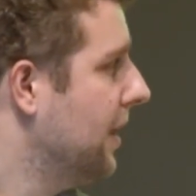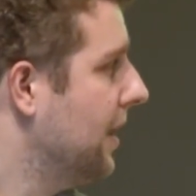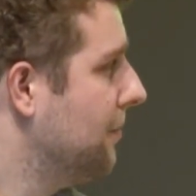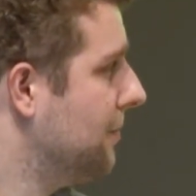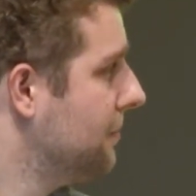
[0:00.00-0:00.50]

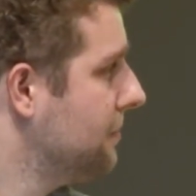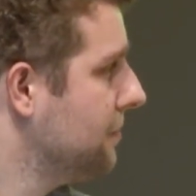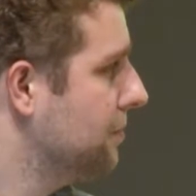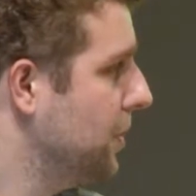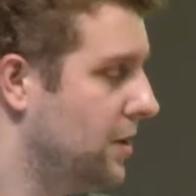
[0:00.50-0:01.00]
But
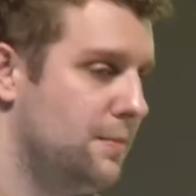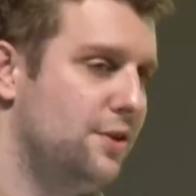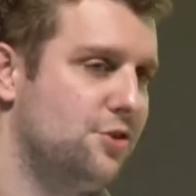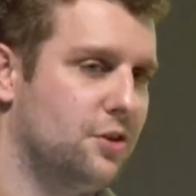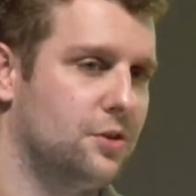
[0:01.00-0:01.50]
you need to
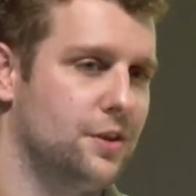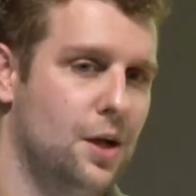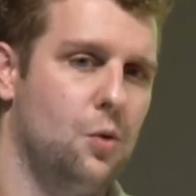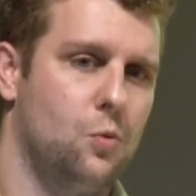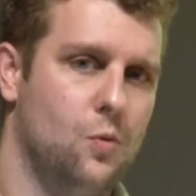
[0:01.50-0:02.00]
be sure
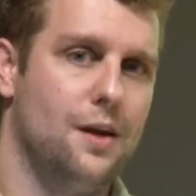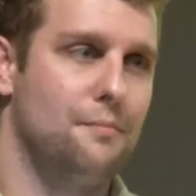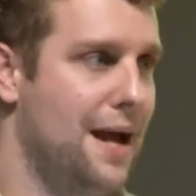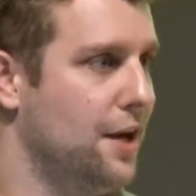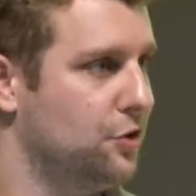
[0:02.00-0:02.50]

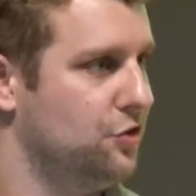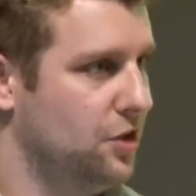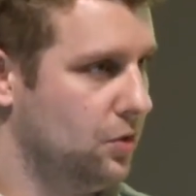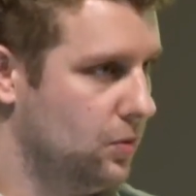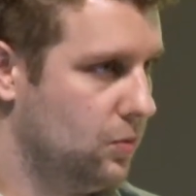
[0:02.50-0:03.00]
what matters
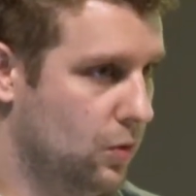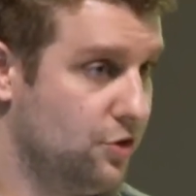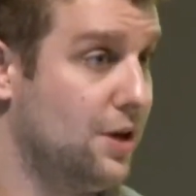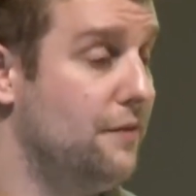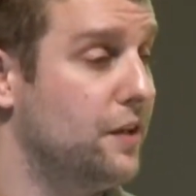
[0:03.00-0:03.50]
to you,
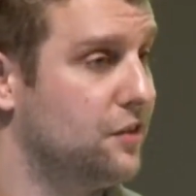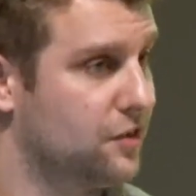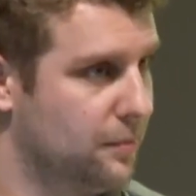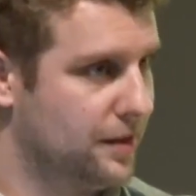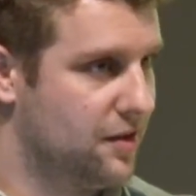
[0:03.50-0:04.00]
what traffic is
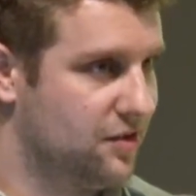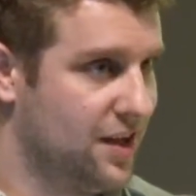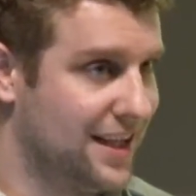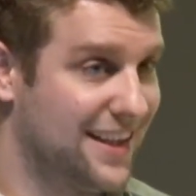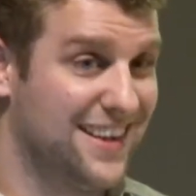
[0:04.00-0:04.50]
coming to the
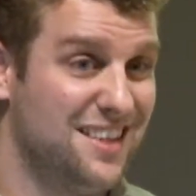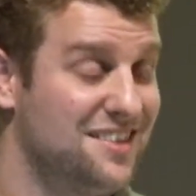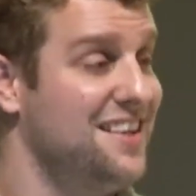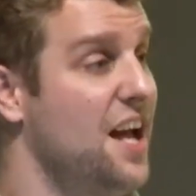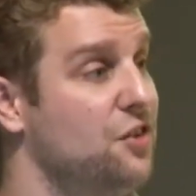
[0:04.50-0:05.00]
site.
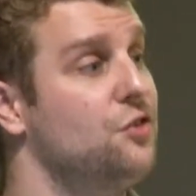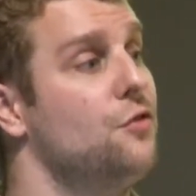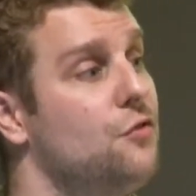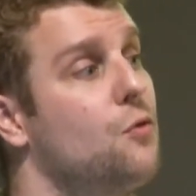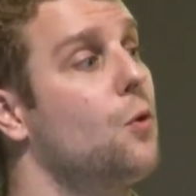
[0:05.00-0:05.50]
Let's test
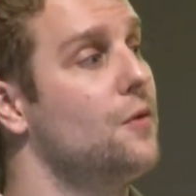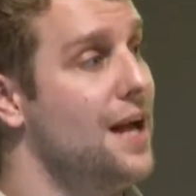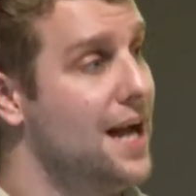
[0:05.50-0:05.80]
for